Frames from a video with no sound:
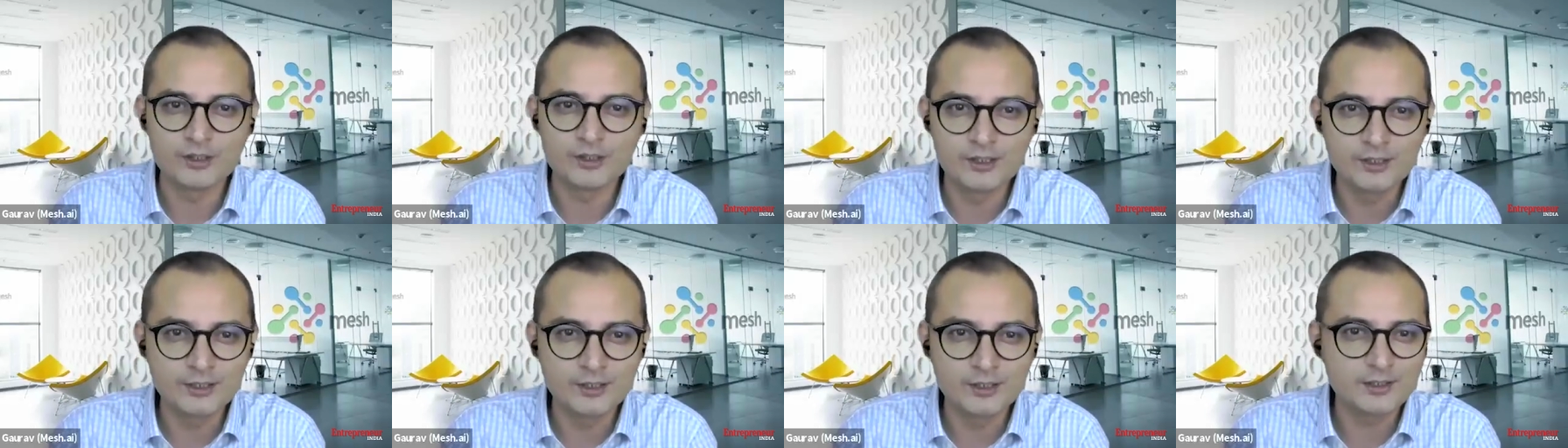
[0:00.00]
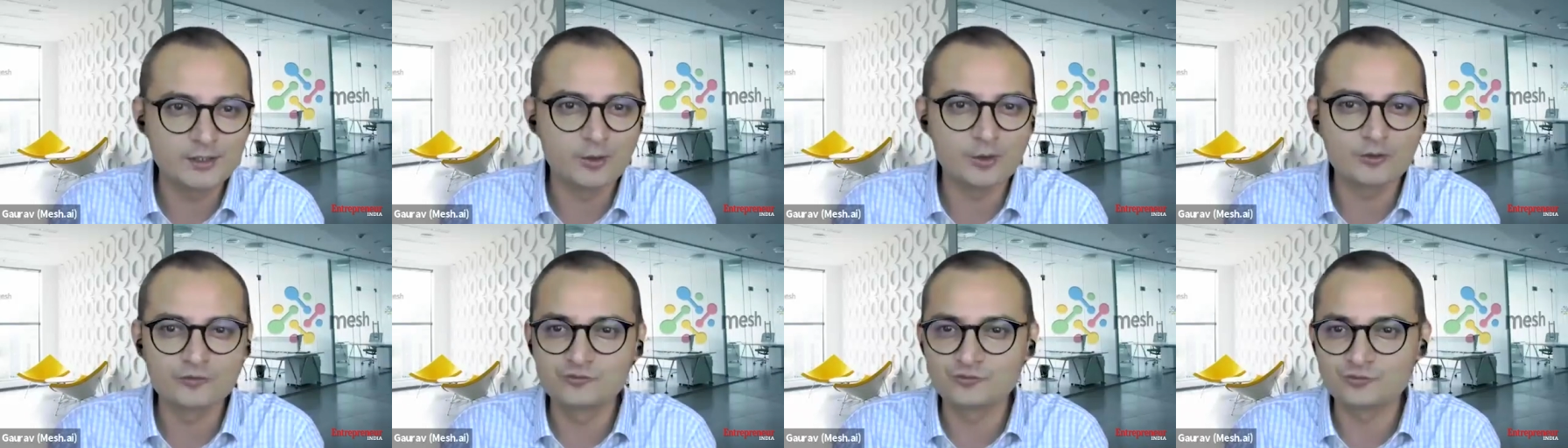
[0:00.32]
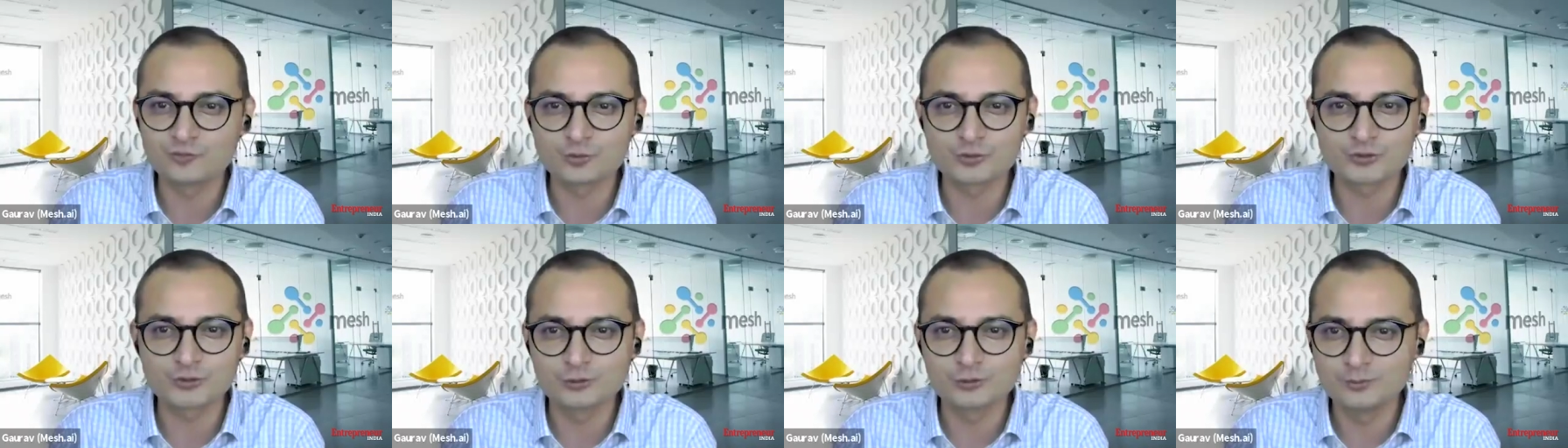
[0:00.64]
today
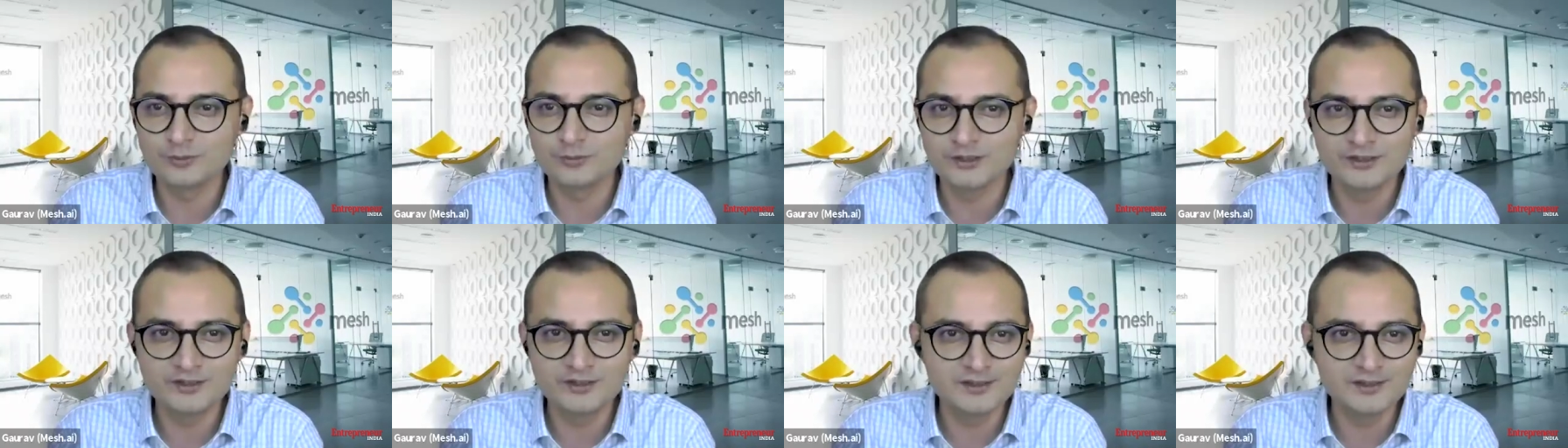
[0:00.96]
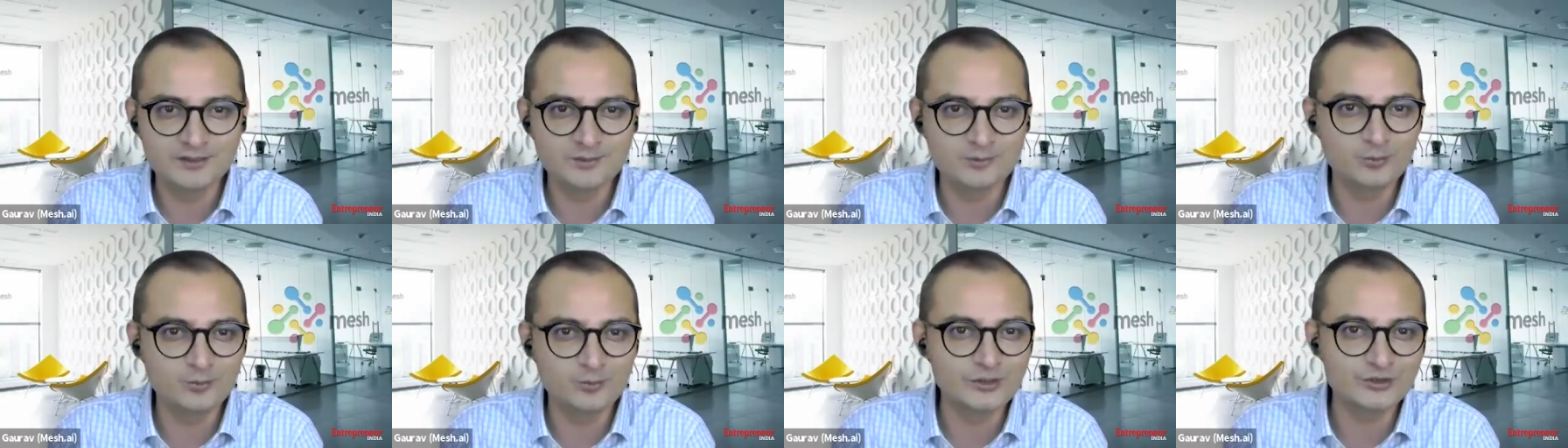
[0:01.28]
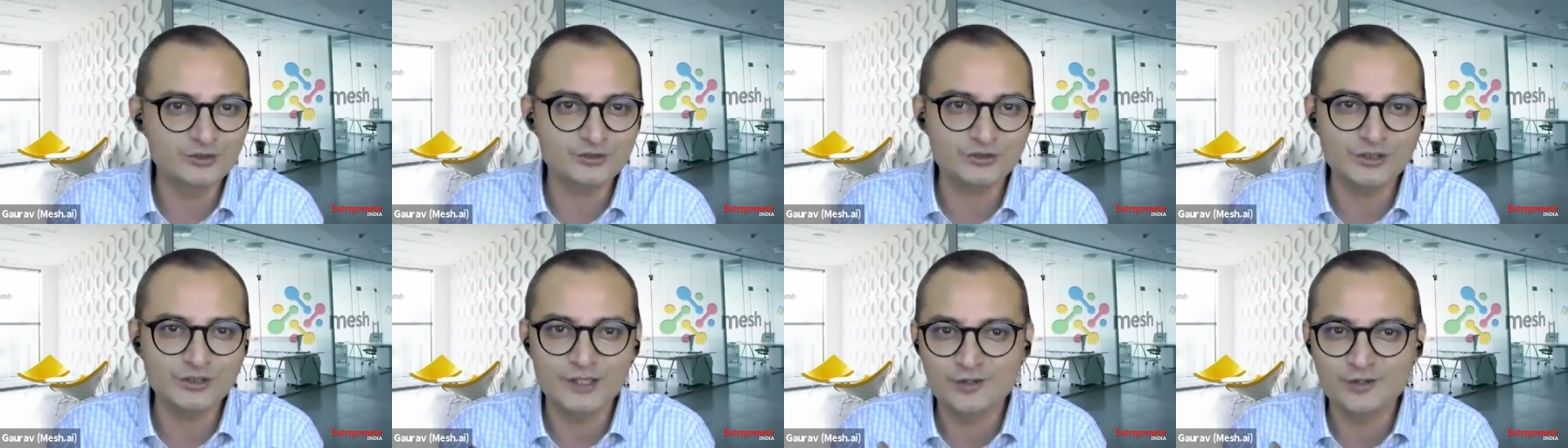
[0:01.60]
on social media
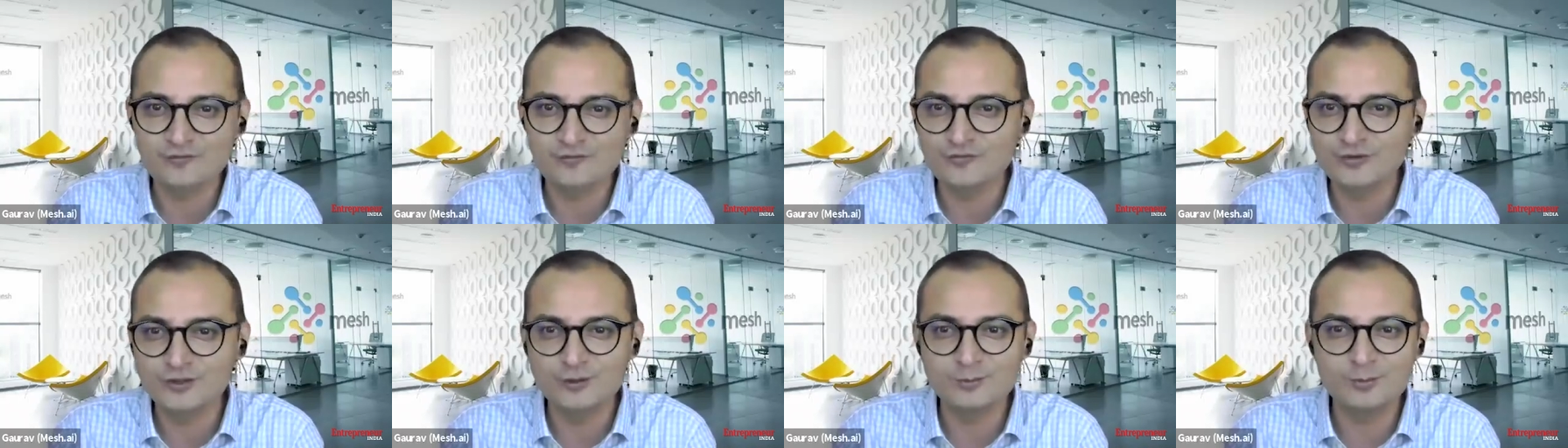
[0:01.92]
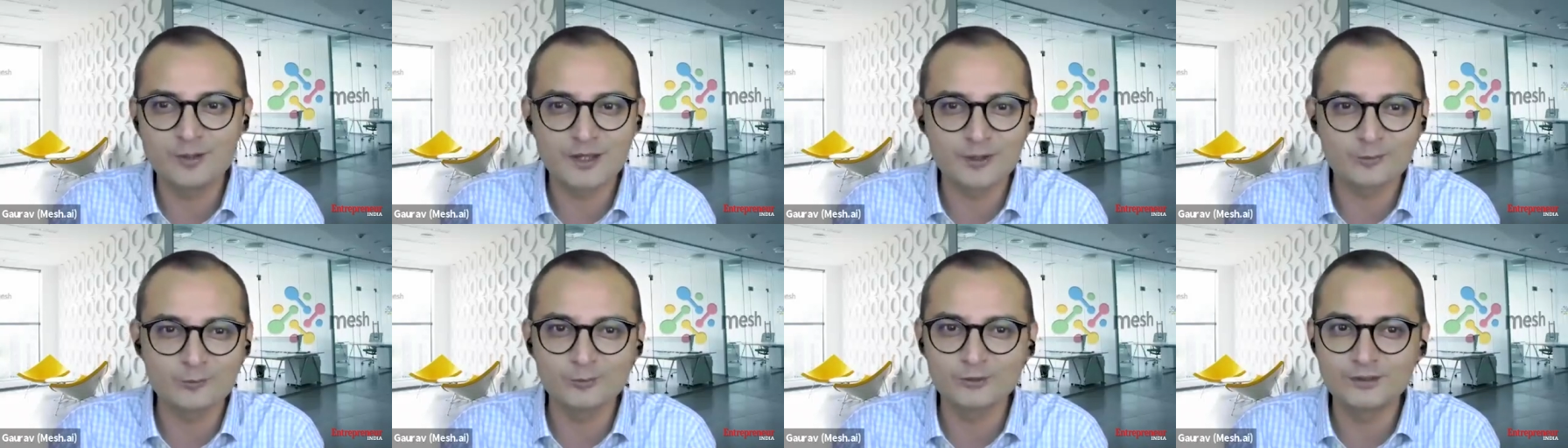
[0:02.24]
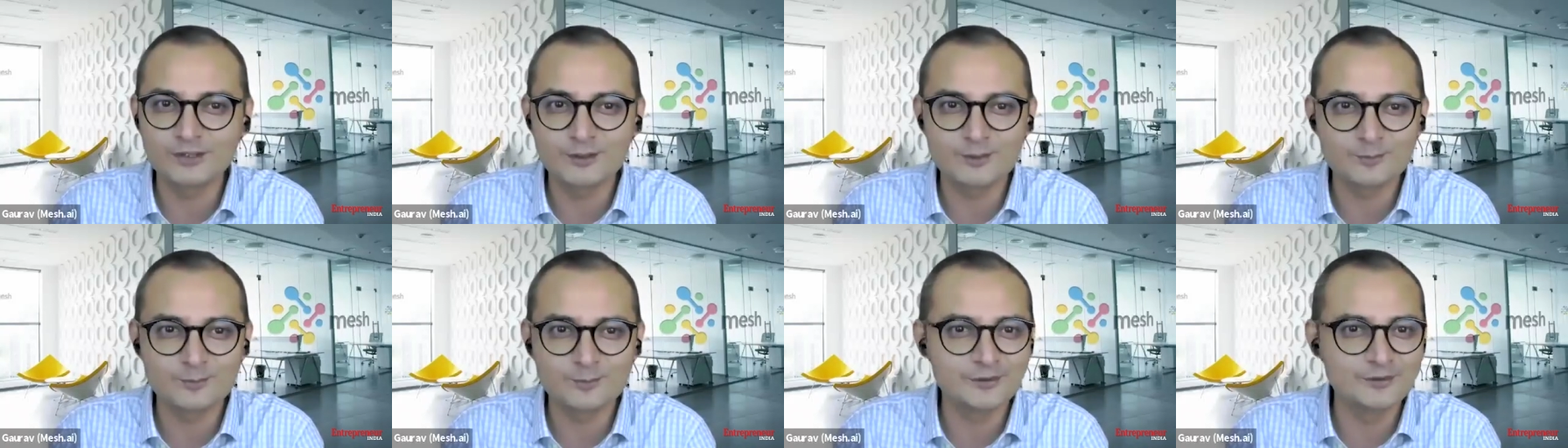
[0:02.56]
we share
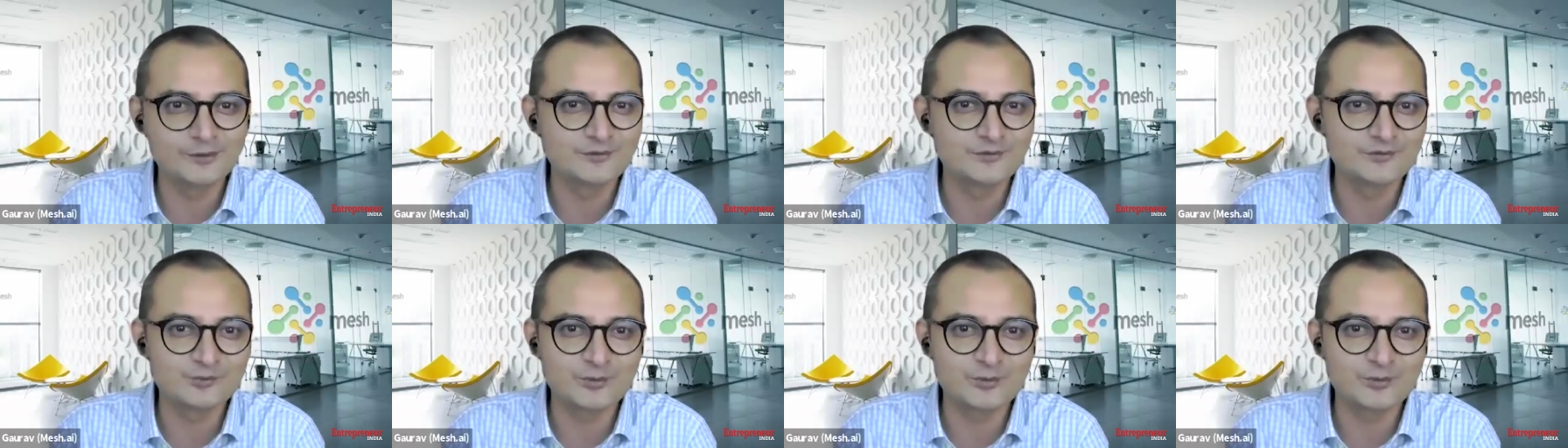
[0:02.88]
feedback with our